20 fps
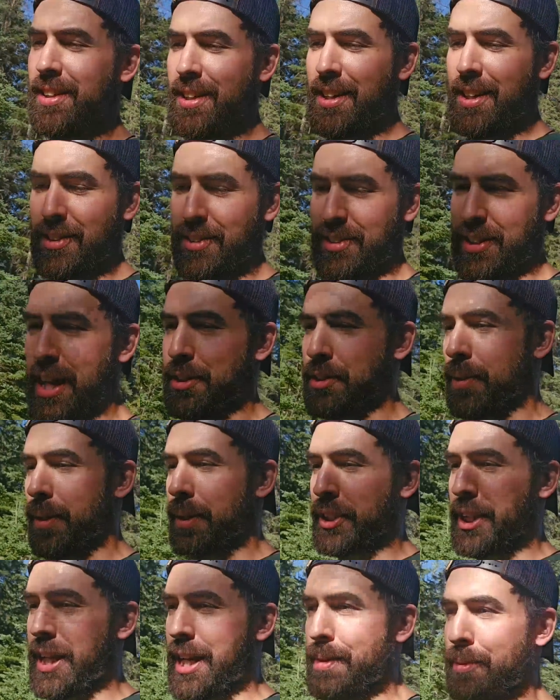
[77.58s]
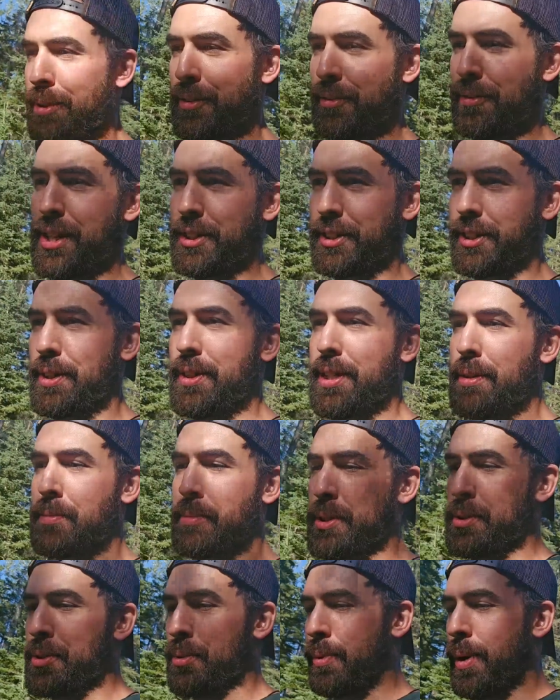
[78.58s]
Sasquatch came and rescued him
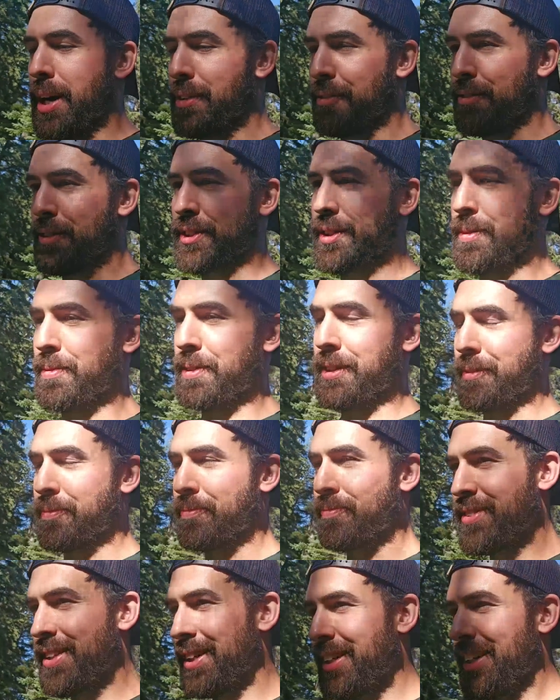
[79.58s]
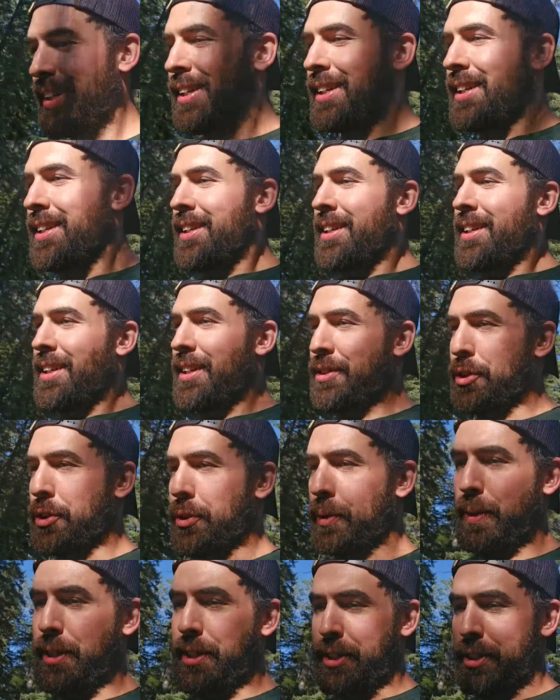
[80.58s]
and his wife or something, and the
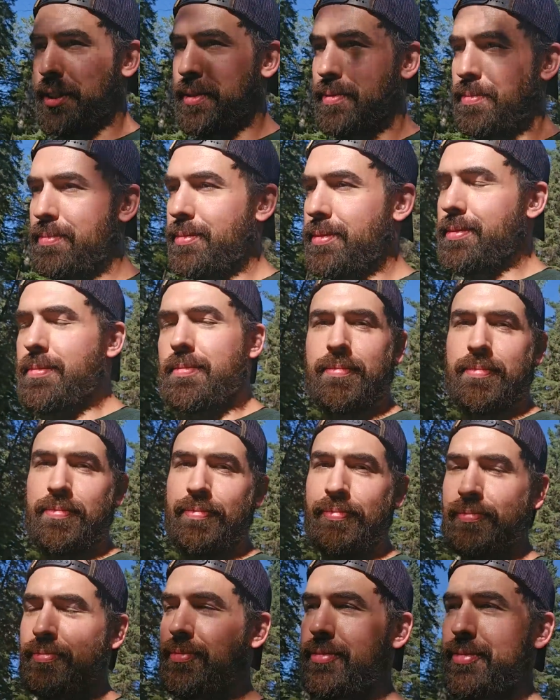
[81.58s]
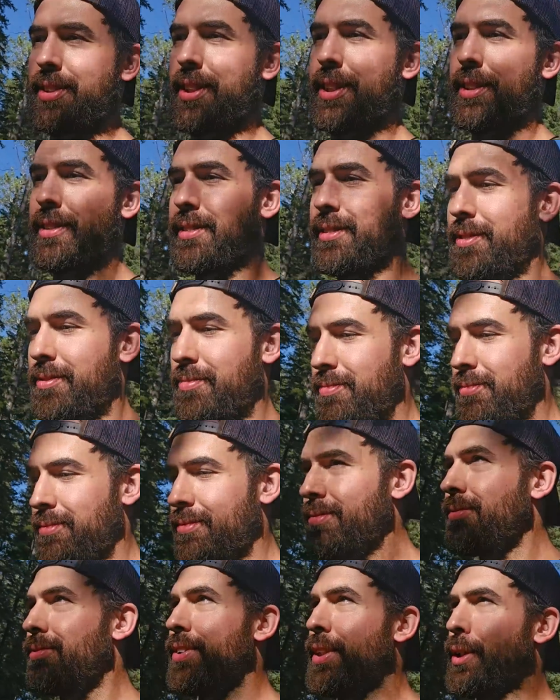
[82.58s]
story just didn't
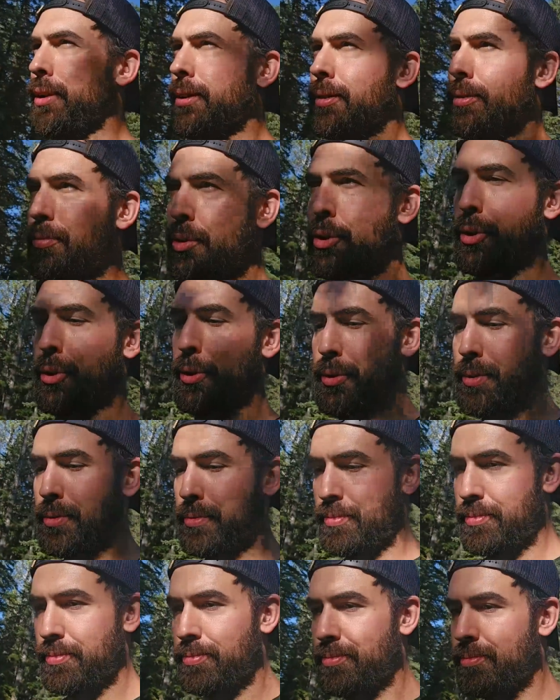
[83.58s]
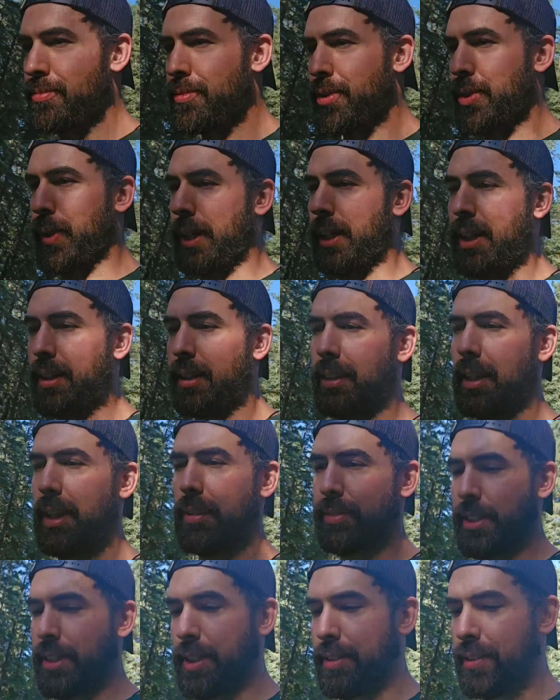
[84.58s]
feel true, so I kind of
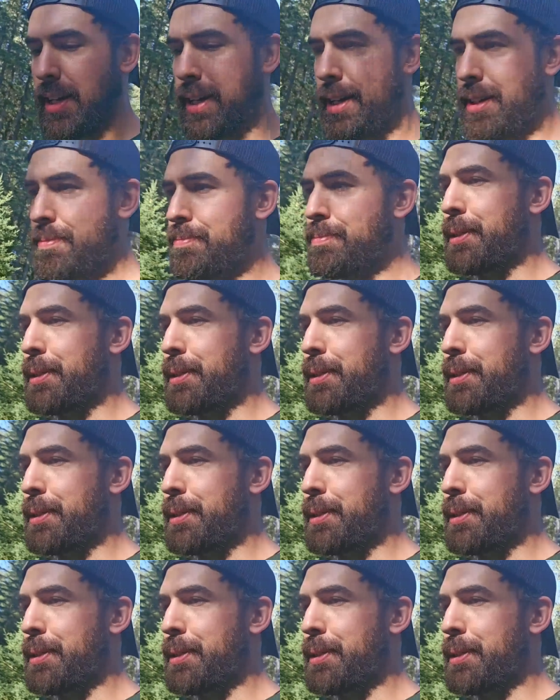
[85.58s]
left it at that.